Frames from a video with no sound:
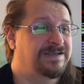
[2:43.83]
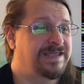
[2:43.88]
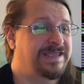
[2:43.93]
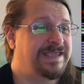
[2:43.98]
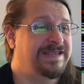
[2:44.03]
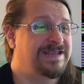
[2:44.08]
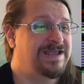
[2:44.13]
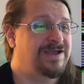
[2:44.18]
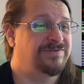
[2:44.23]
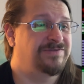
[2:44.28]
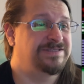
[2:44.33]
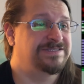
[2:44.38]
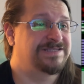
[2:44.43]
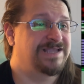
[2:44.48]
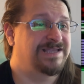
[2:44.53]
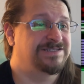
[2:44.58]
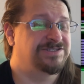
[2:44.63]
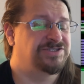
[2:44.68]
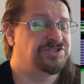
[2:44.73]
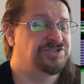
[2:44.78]
I hate how these
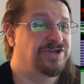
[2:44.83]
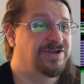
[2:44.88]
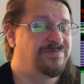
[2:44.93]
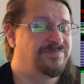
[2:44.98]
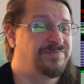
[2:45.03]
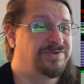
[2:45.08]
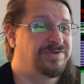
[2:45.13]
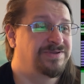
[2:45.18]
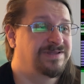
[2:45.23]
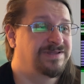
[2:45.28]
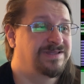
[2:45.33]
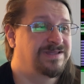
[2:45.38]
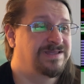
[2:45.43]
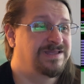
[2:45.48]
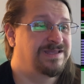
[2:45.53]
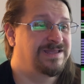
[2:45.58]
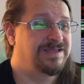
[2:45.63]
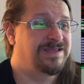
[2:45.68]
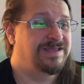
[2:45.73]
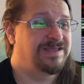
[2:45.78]
guys jump.
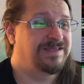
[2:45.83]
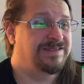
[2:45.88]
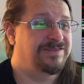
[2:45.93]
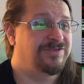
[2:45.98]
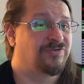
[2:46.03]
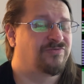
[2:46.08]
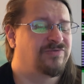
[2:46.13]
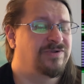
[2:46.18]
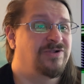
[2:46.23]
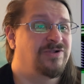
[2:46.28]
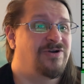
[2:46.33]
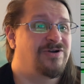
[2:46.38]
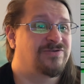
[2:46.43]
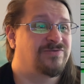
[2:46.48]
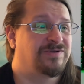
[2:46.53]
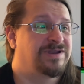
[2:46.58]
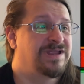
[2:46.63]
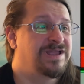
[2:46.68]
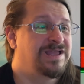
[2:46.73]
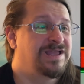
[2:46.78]
They're real
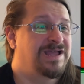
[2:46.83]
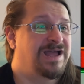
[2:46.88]
awkward.